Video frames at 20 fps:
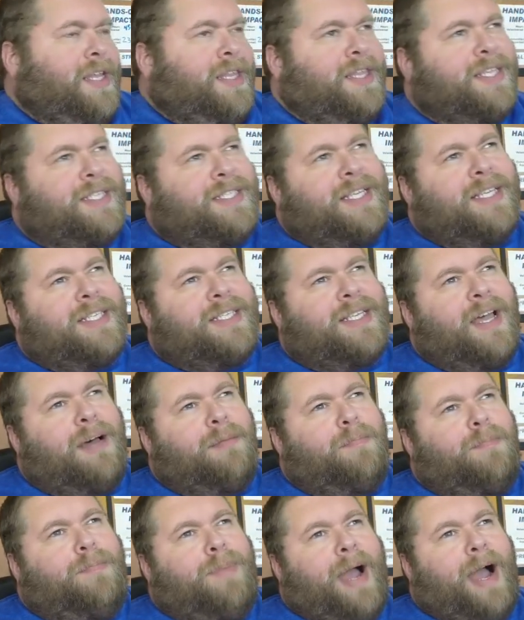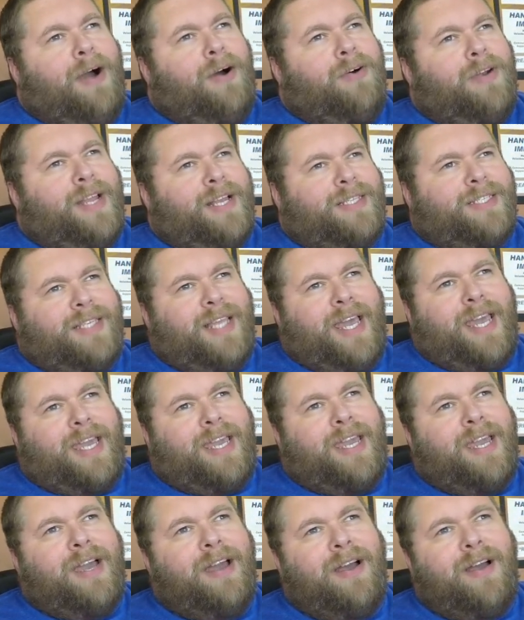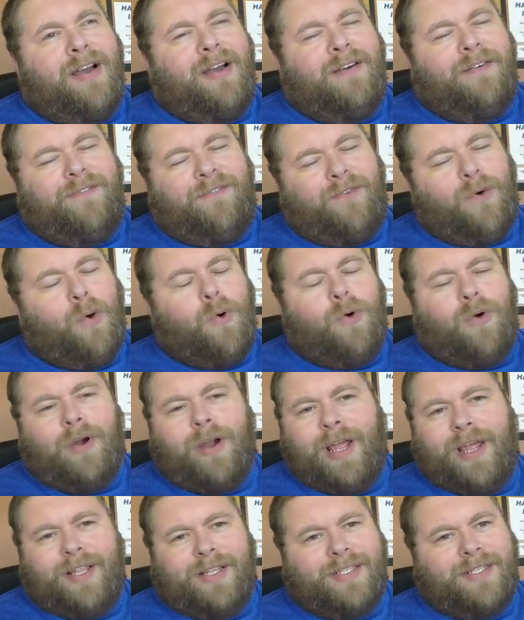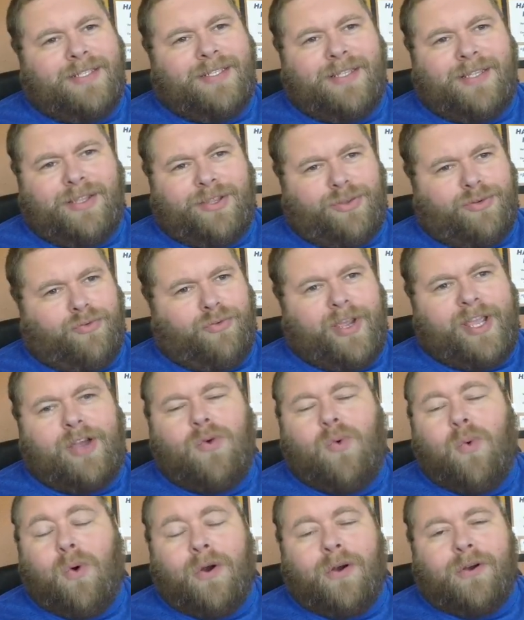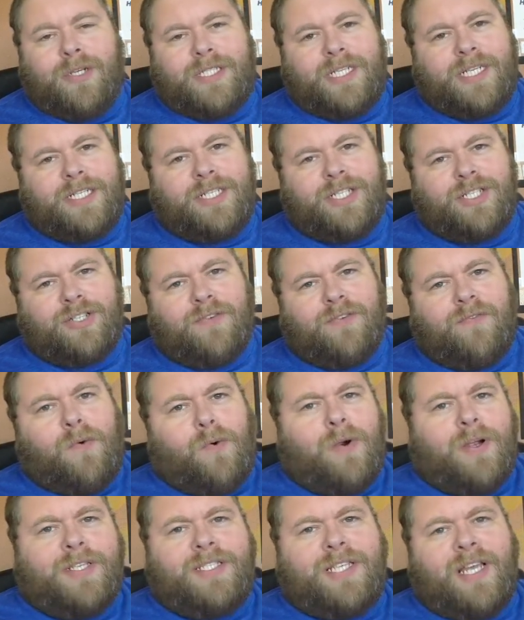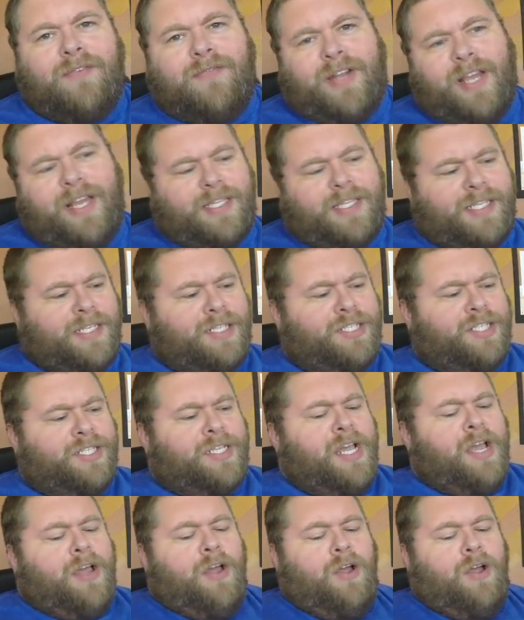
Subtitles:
This is about, it's like 4 3/4 inches or 4 7/8 inches,